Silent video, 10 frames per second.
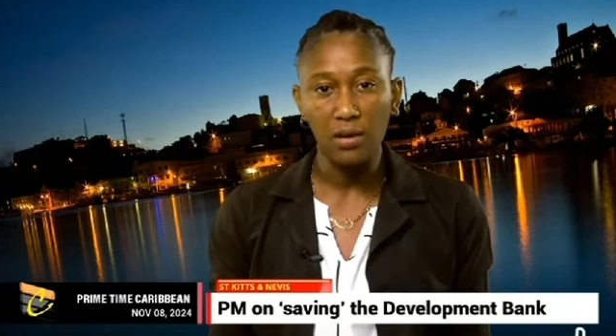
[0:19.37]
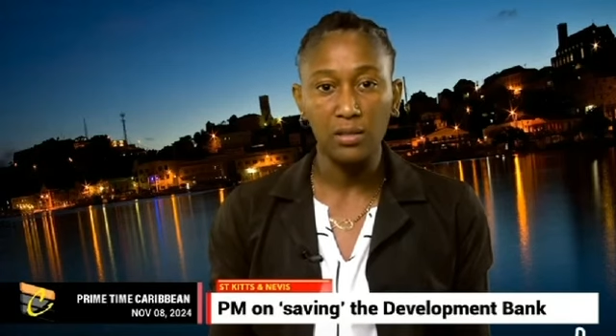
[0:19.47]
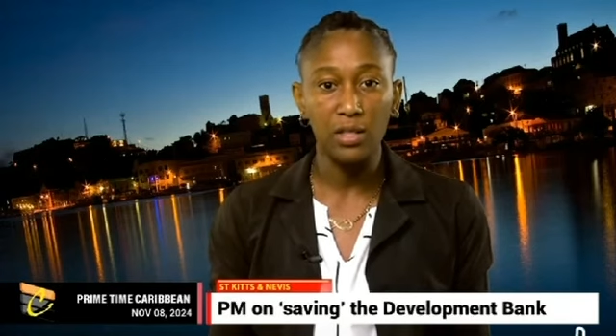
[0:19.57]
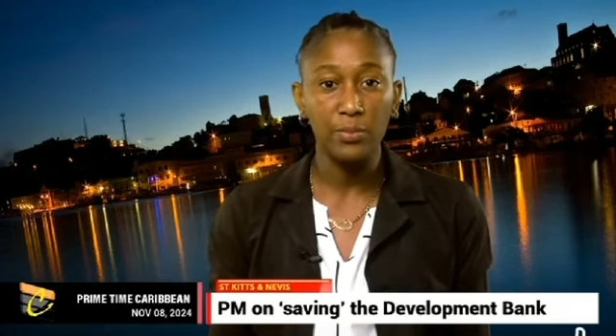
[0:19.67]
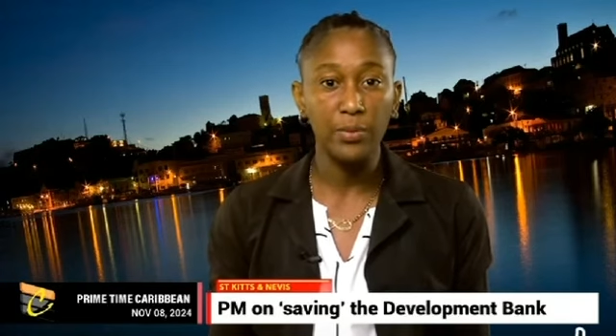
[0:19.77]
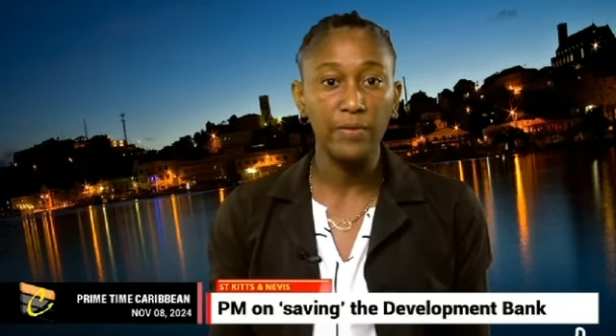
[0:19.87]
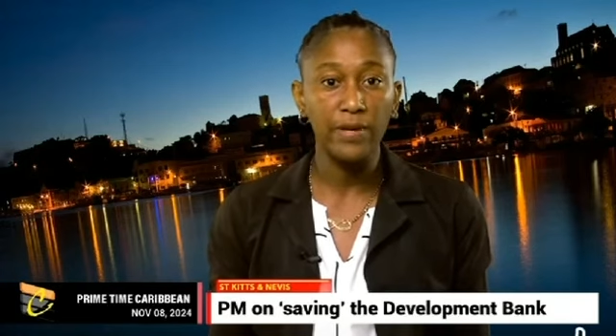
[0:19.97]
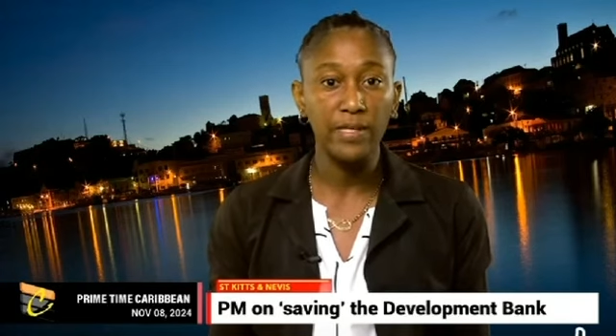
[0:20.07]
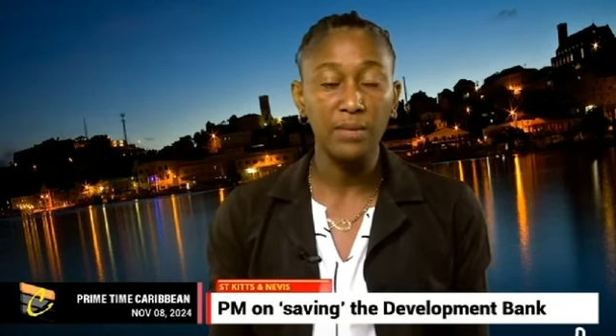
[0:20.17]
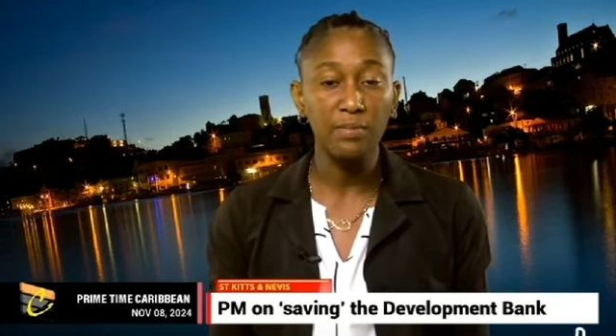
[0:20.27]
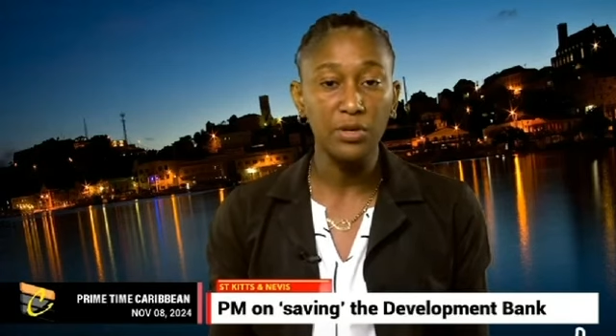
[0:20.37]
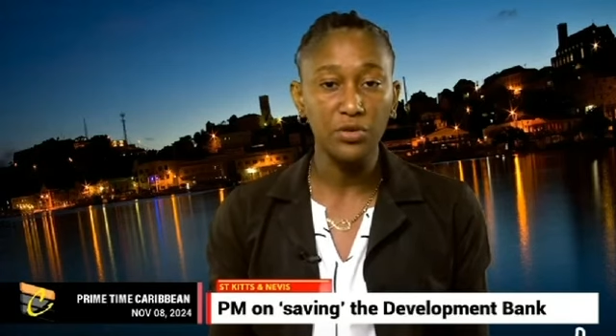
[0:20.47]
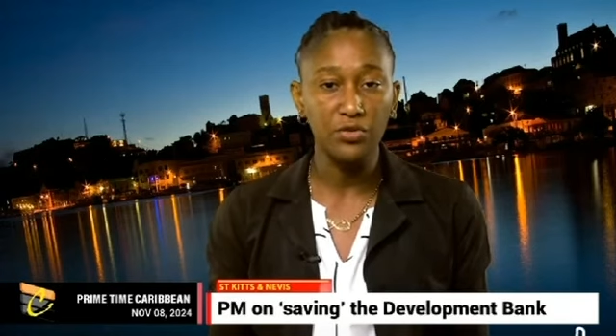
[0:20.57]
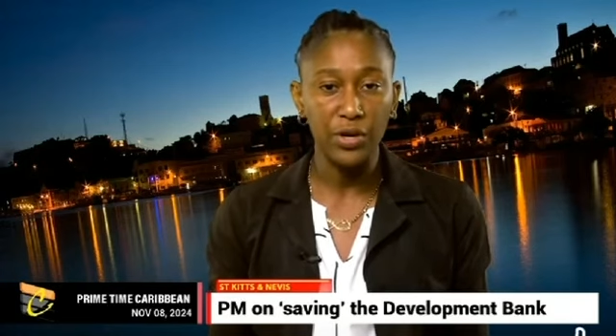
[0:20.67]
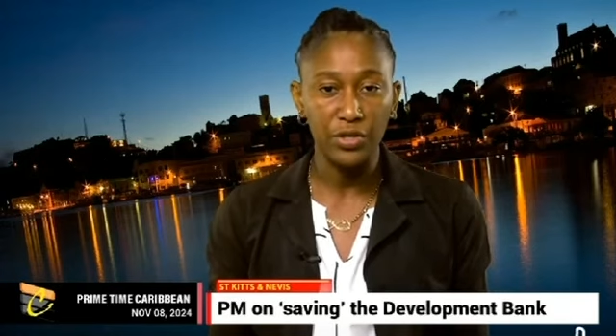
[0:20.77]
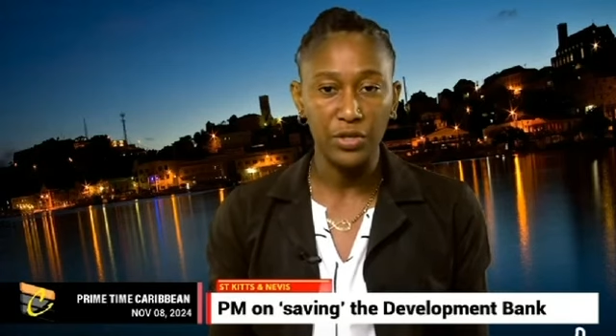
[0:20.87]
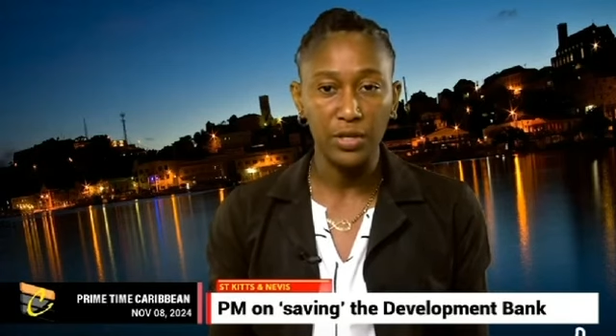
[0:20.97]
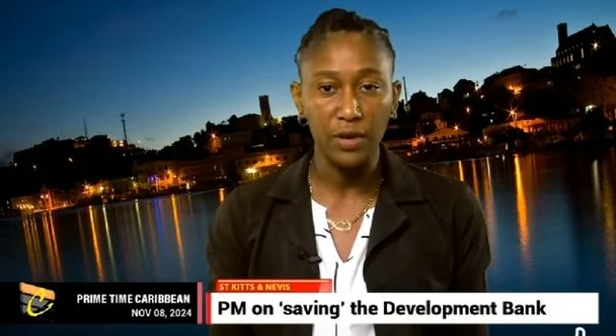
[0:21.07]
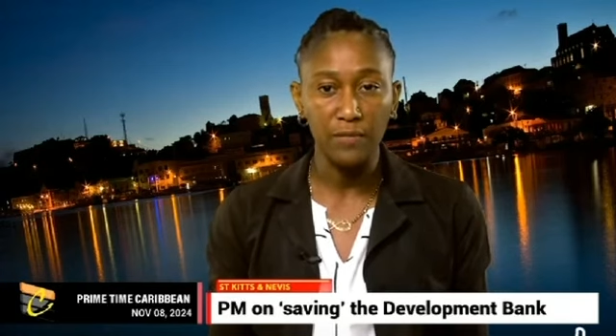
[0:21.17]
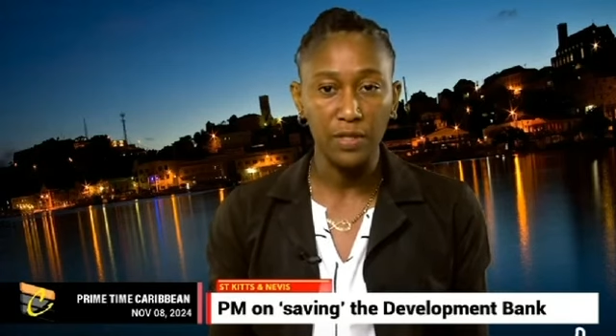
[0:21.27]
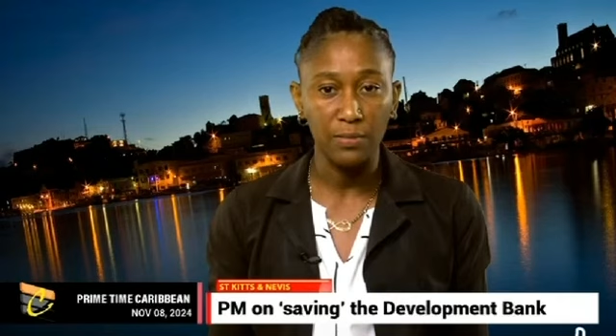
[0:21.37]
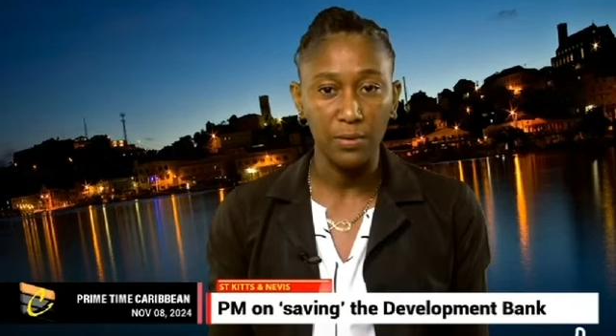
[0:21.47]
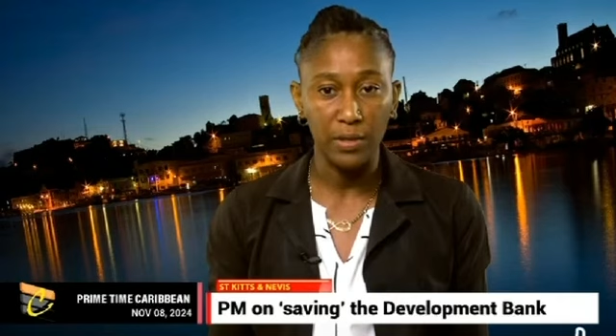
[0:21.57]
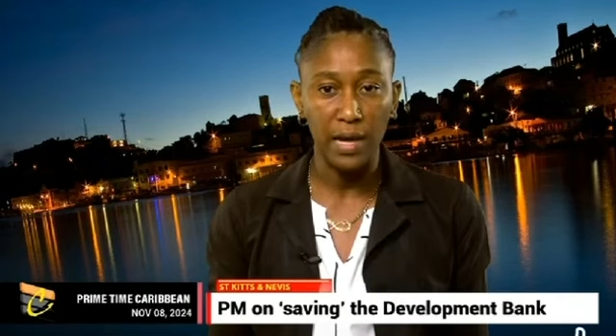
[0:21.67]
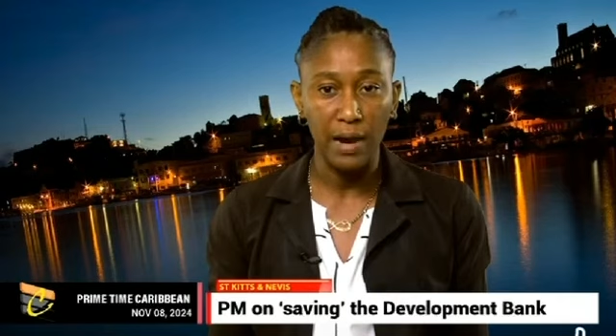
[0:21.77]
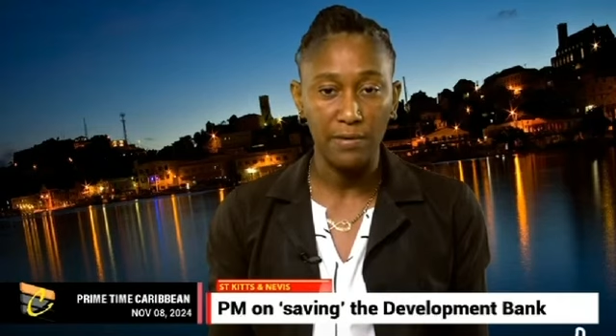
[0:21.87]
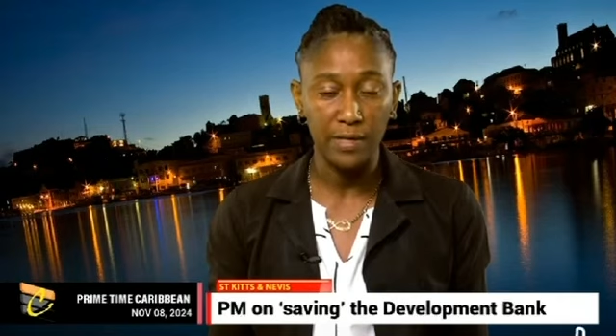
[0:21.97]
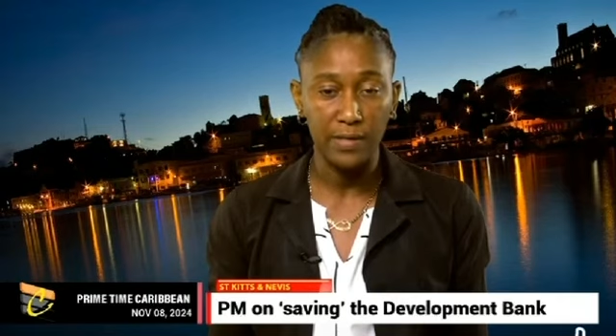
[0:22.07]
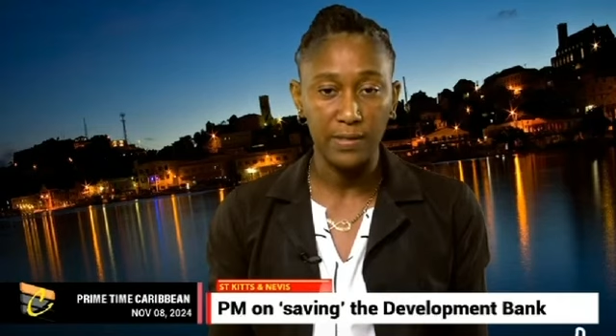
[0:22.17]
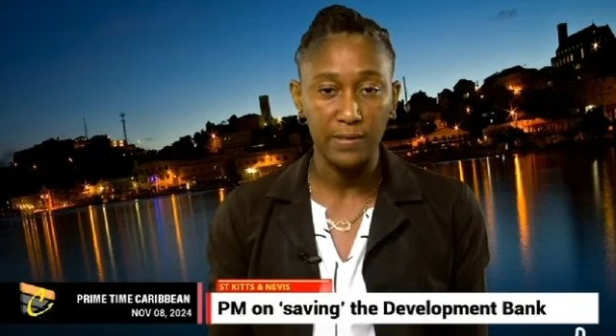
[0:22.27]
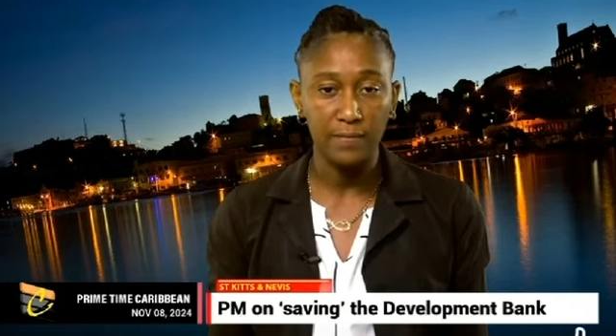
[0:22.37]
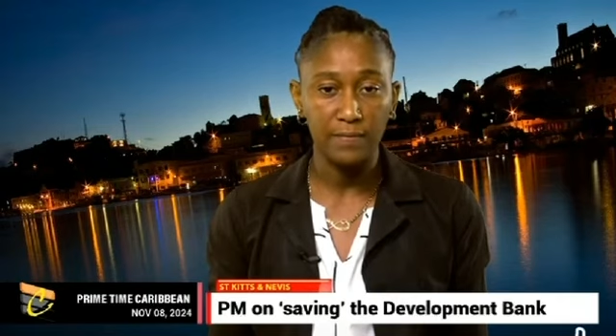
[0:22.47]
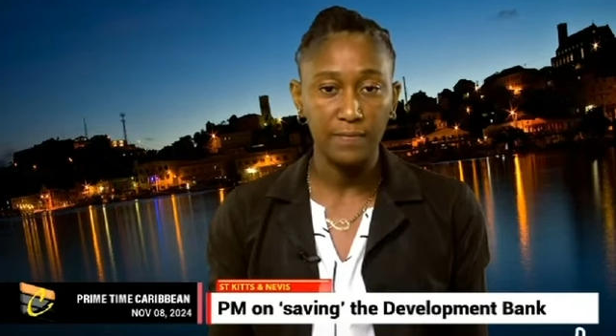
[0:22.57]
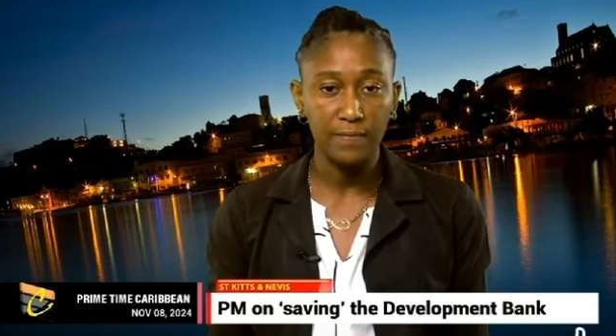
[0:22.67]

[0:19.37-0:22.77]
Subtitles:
under the previous administration of Timothy Harris.